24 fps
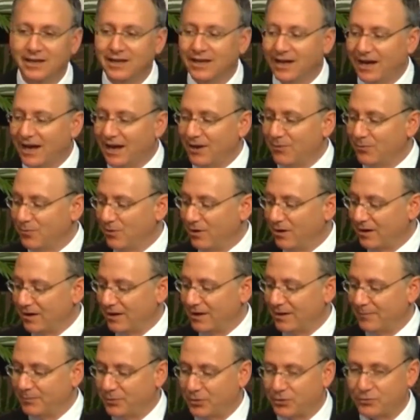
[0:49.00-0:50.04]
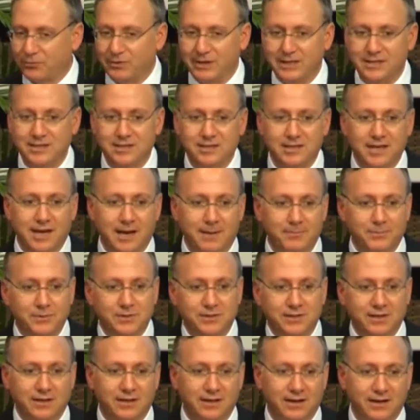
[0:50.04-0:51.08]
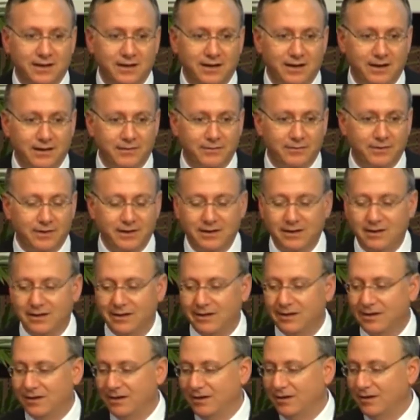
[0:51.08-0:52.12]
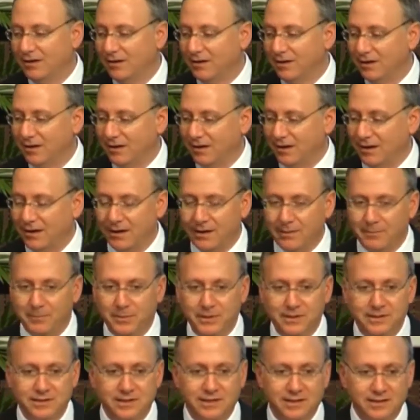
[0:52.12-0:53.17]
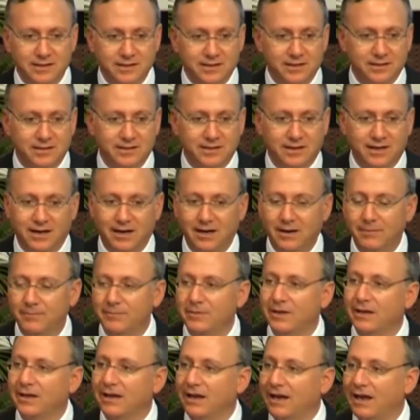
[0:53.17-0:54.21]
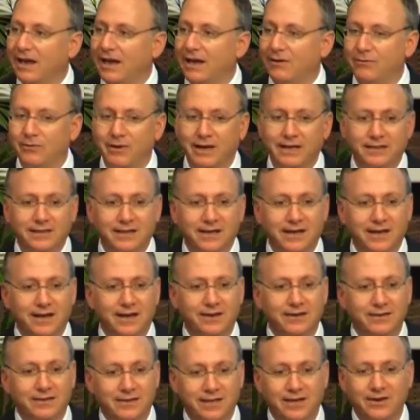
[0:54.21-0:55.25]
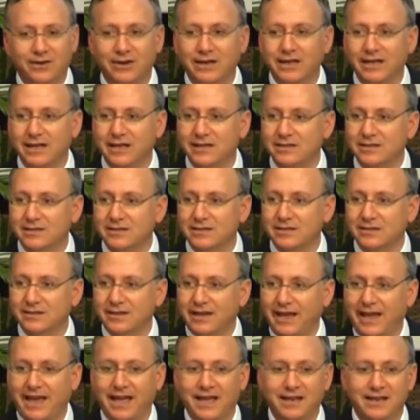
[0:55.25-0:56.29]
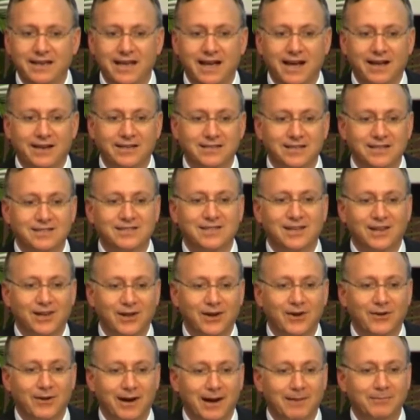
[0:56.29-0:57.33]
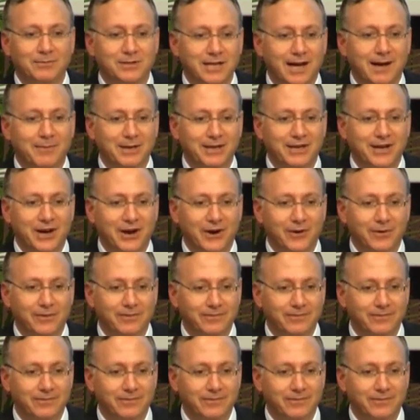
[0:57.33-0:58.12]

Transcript: I walk up 3 steps of a business, and right there he is. Hand out, he says, "Hello, I'm Tommy Ko."